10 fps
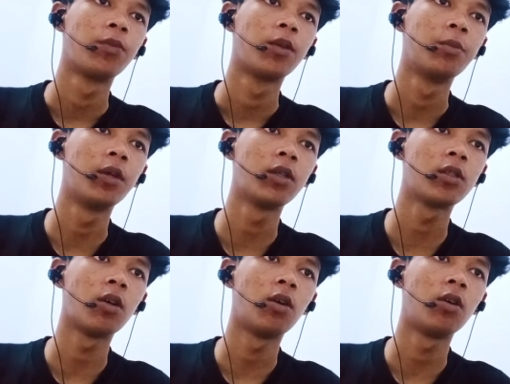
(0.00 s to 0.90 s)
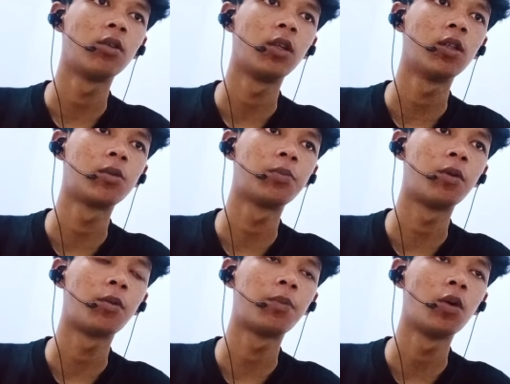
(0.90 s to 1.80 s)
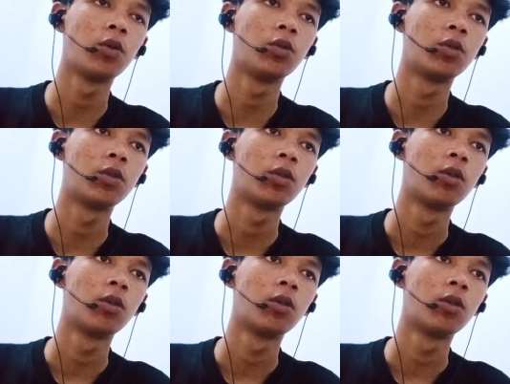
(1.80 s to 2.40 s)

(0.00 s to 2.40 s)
based on its purpose.